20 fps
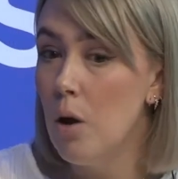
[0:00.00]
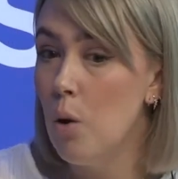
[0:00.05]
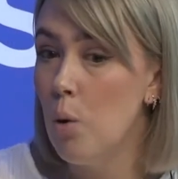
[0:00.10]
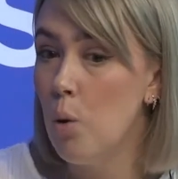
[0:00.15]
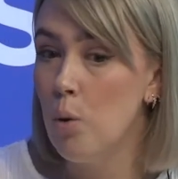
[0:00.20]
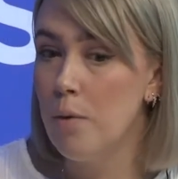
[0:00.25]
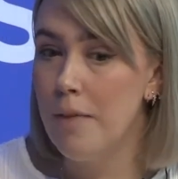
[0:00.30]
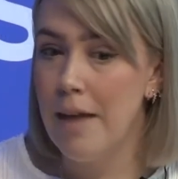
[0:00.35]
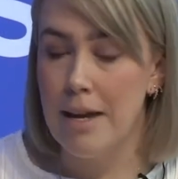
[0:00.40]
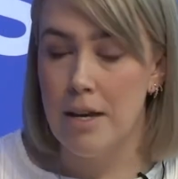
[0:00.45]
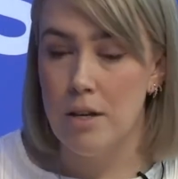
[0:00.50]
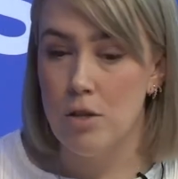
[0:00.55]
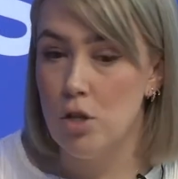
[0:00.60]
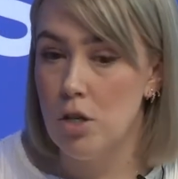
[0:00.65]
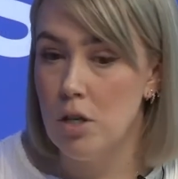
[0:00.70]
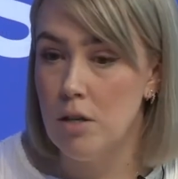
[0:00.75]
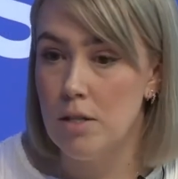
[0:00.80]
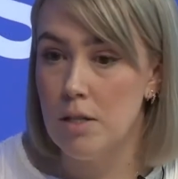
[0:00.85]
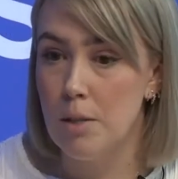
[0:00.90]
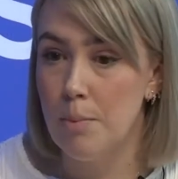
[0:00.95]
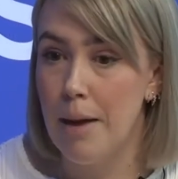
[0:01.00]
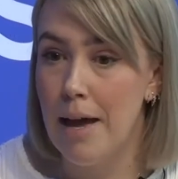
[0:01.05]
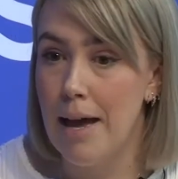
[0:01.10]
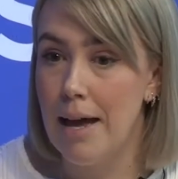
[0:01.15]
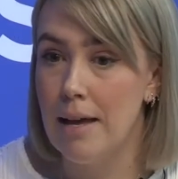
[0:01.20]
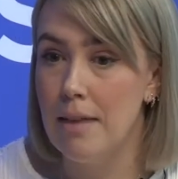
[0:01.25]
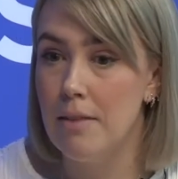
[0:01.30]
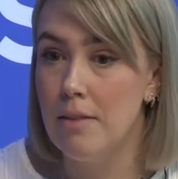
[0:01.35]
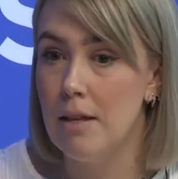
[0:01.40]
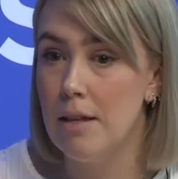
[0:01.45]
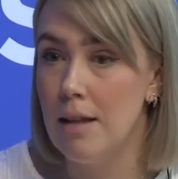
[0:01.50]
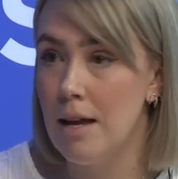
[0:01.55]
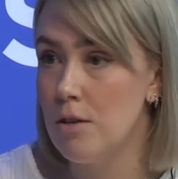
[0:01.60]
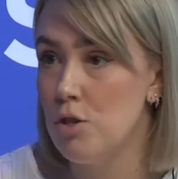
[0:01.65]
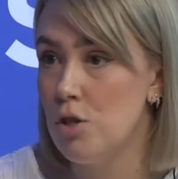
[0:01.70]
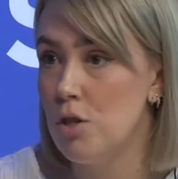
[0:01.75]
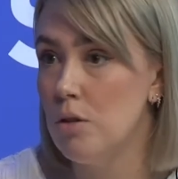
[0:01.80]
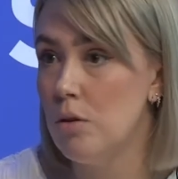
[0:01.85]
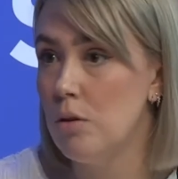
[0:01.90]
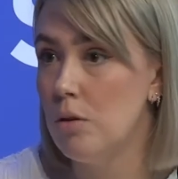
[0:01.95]
Or they could choose to pay the
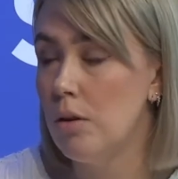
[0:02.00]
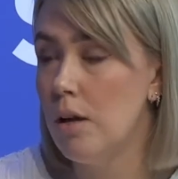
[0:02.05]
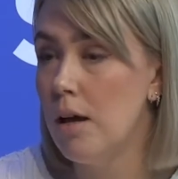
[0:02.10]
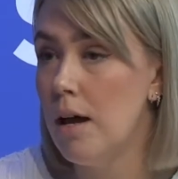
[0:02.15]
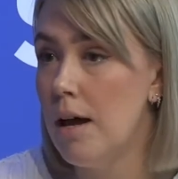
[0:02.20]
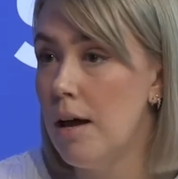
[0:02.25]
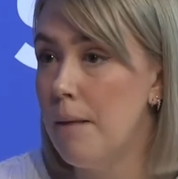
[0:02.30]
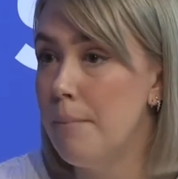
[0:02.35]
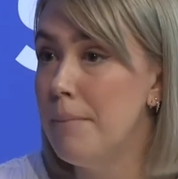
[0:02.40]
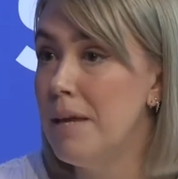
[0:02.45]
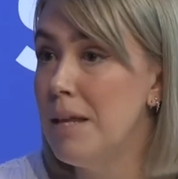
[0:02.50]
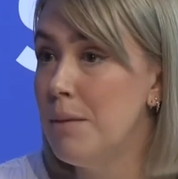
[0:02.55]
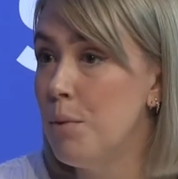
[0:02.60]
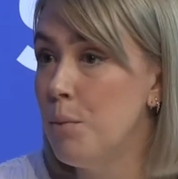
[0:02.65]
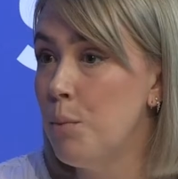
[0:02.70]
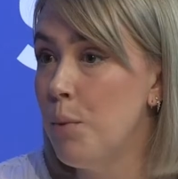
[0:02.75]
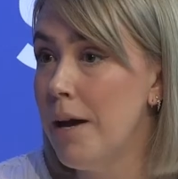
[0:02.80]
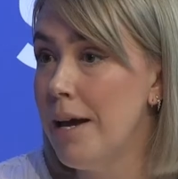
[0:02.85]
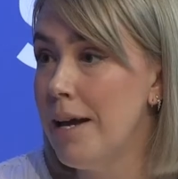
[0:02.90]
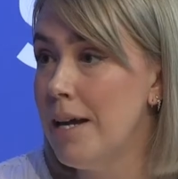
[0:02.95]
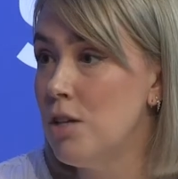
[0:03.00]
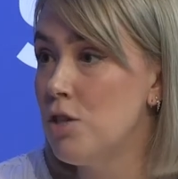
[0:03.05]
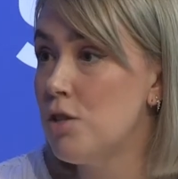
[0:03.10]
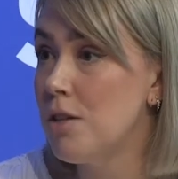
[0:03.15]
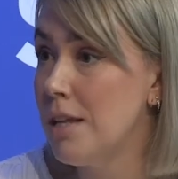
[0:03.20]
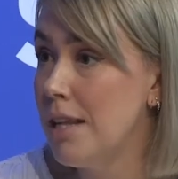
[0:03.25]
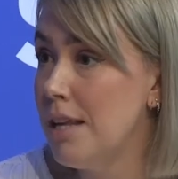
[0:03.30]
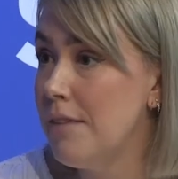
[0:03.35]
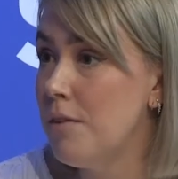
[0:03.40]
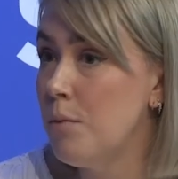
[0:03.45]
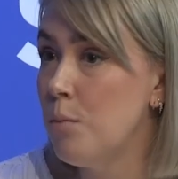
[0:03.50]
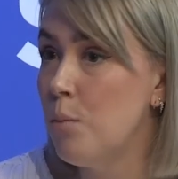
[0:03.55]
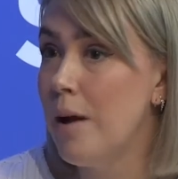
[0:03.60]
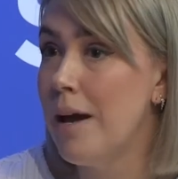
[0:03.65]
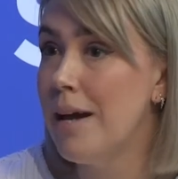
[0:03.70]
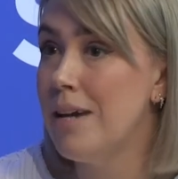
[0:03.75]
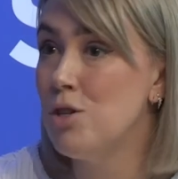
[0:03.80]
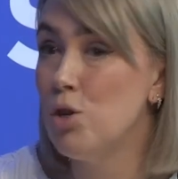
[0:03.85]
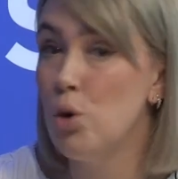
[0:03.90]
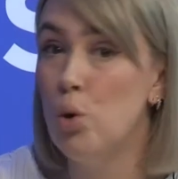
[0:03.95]
national minimum wage, the living
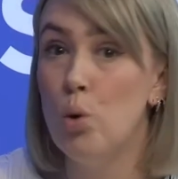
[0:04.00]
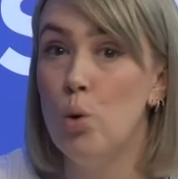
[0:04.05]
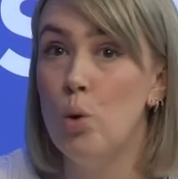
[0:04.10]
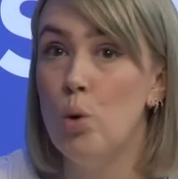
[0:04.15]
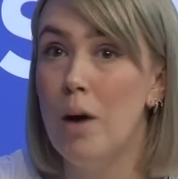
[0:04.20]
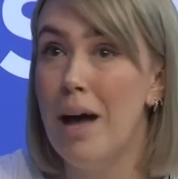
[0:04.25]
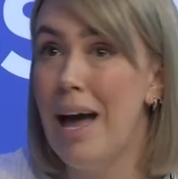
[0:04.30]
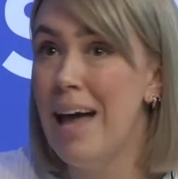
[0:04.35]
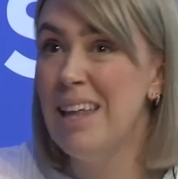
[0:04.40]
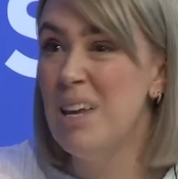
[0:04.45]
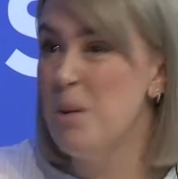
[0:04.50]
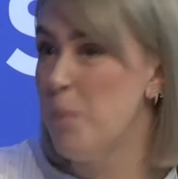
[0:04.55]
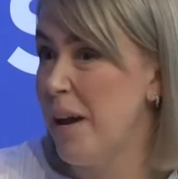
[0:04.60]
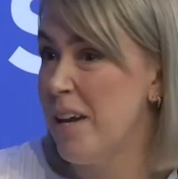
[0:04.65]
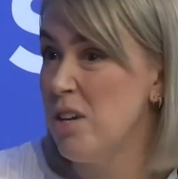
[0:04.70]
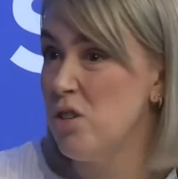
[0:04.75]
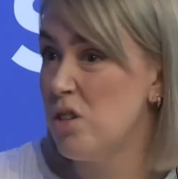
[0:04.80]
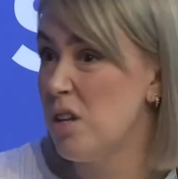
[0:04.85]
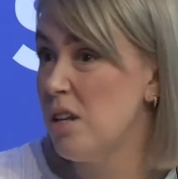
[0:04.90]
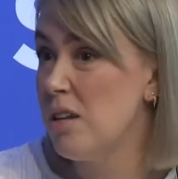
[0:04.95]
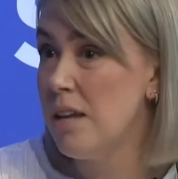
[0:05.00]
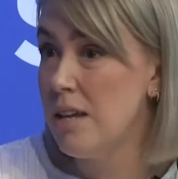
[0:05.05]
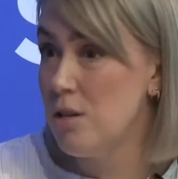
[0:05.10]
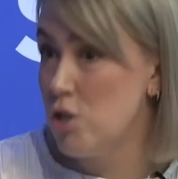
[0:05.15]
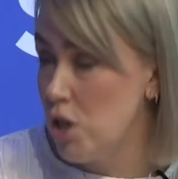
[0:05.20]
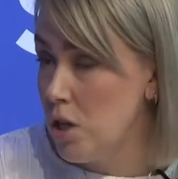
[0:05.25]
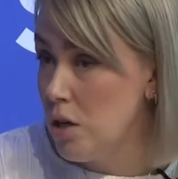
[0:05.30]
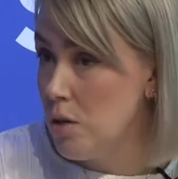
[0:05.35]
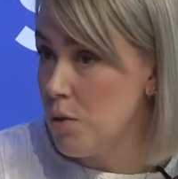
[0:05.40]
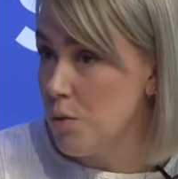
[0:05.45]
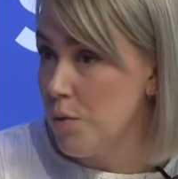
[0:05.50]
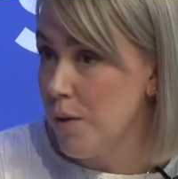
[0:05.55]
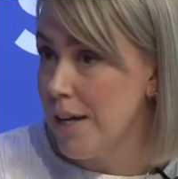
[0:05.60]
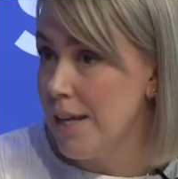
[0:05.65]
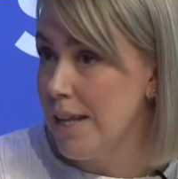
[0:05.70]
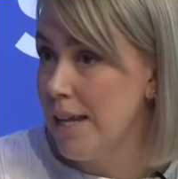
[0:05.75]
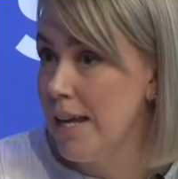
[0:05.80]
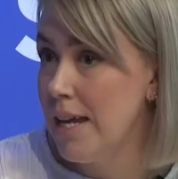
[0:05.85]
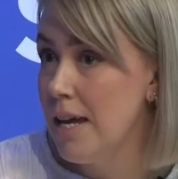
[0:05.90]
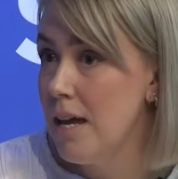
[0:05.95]
wage, or any wage that they choose
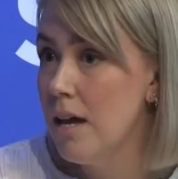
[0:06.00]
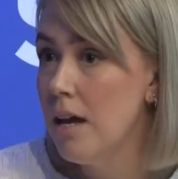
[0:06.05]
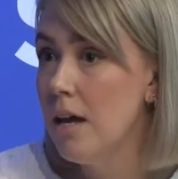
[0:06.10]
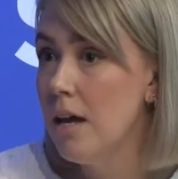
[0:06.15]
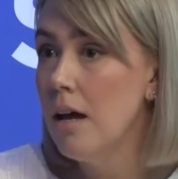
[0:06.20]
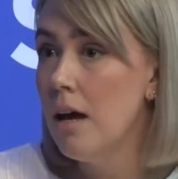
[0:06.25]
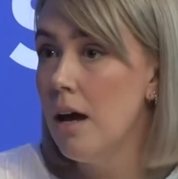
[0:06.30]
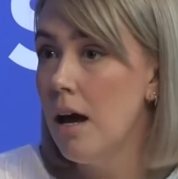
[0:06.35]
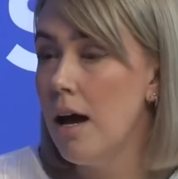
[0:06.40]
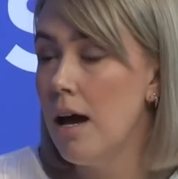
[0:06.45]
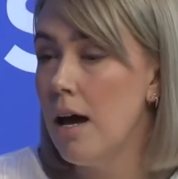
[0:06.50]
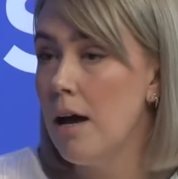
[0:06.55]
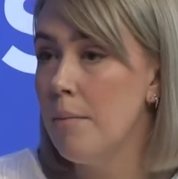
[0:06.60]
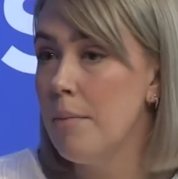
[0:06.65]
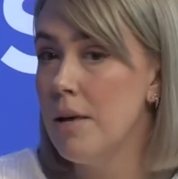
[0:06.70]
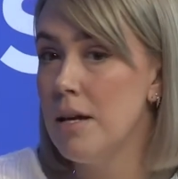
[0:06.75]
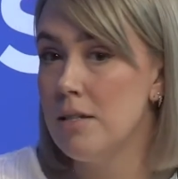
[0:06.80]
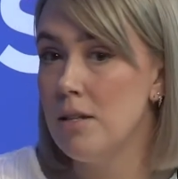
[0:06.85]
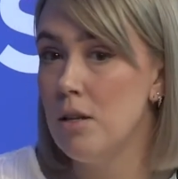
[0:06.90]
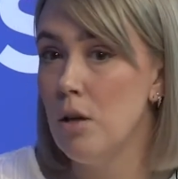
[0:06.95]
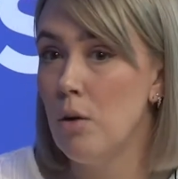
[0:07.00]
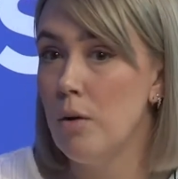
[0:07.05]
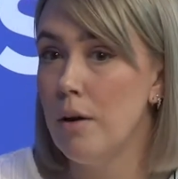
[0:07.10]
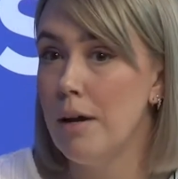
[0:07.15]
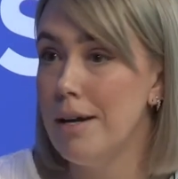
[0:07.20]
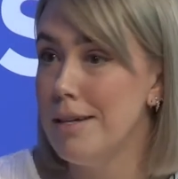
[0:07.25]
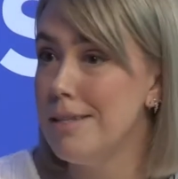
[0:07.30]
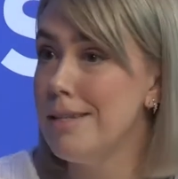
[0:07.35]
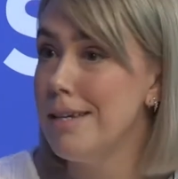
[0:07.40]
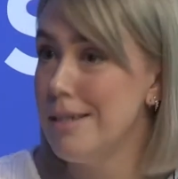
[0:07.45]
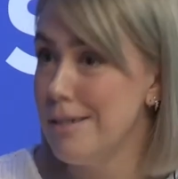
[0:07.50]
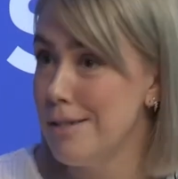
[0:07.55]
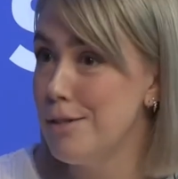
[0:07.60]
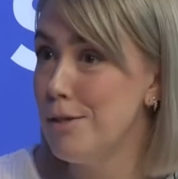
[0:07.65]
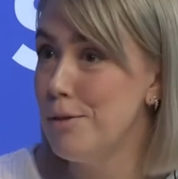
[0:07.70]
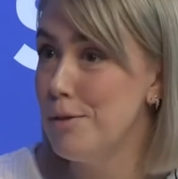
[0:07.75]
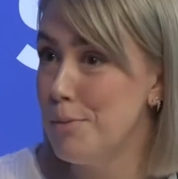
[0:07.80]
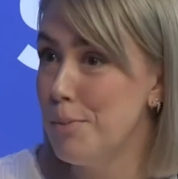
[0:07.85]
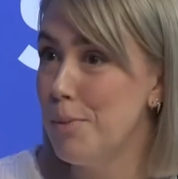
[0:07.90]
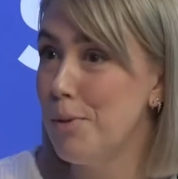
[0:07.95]
really, as long as it's
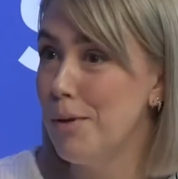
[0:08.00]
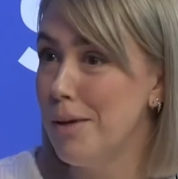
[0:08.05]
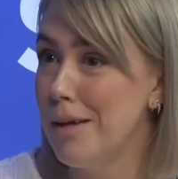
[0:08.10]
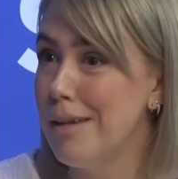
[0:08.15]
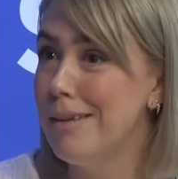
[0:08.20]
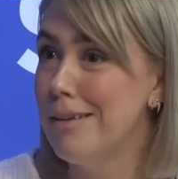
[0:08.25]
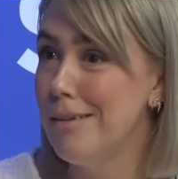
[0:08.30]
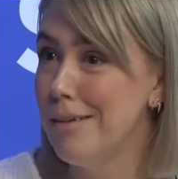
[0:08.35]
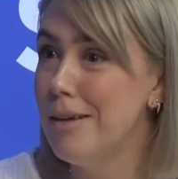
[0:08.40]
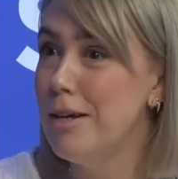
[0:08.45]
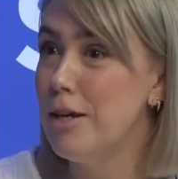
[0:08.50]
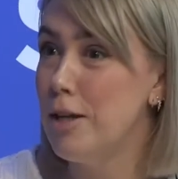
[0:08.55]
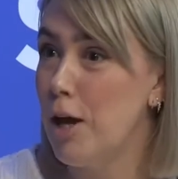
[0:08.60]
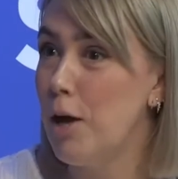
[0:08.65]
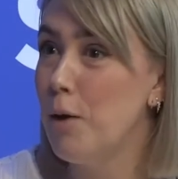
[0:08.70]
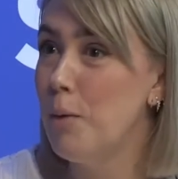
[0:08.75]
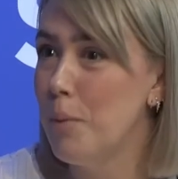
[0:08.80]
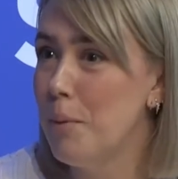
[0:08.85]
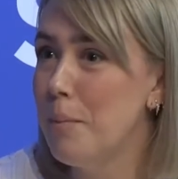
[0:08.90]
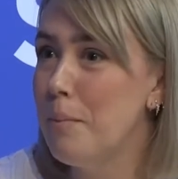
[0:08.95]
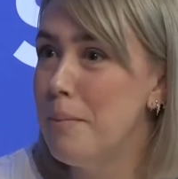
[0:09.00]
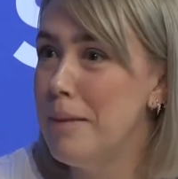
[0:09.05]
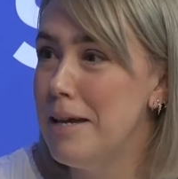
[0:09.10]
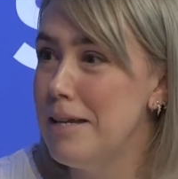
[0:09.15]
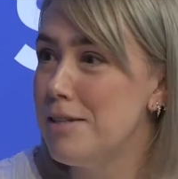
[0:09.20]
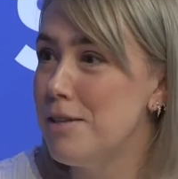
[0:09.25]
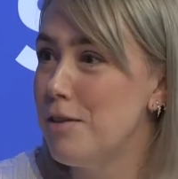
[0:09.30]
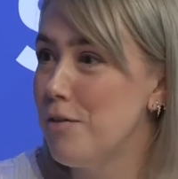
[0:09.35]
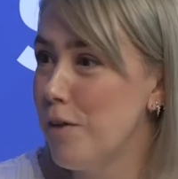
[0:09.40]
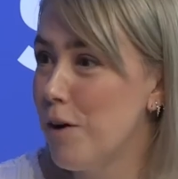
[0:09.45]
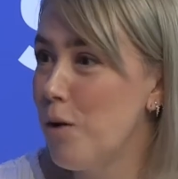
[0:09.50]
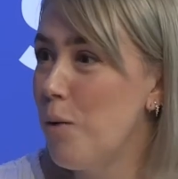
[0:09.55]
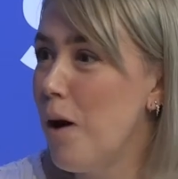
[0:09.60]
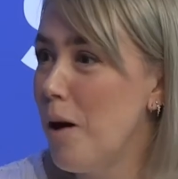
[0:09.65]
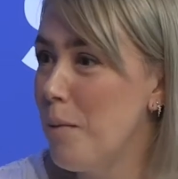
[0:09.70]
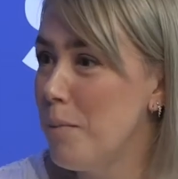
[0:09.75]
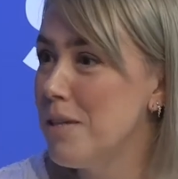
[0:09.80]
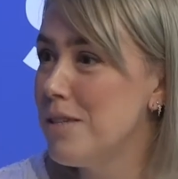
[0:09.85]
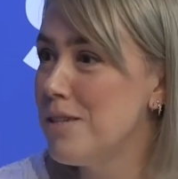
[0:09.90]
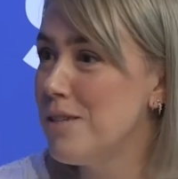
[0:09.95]
suitable and meets the
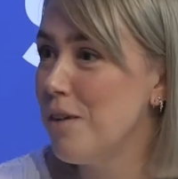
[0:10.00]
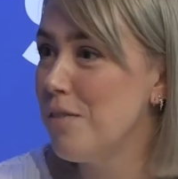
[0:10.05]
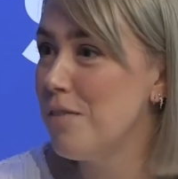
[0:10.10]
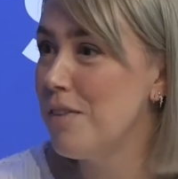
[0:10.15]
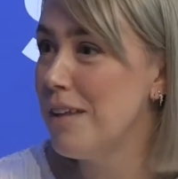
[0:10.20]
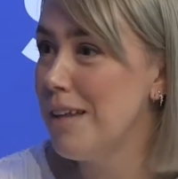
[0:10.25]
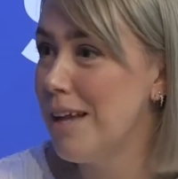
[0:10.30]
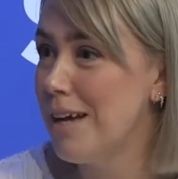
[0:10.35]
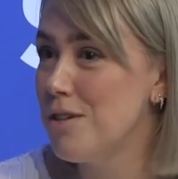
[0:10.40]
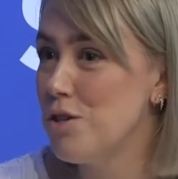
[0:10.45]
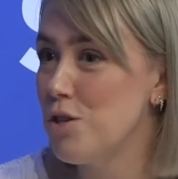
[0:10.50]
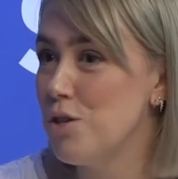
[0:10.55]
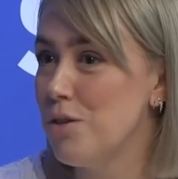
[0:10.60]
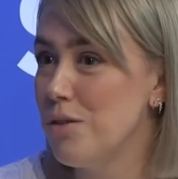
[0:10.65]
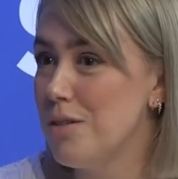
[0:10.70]
requirements of the national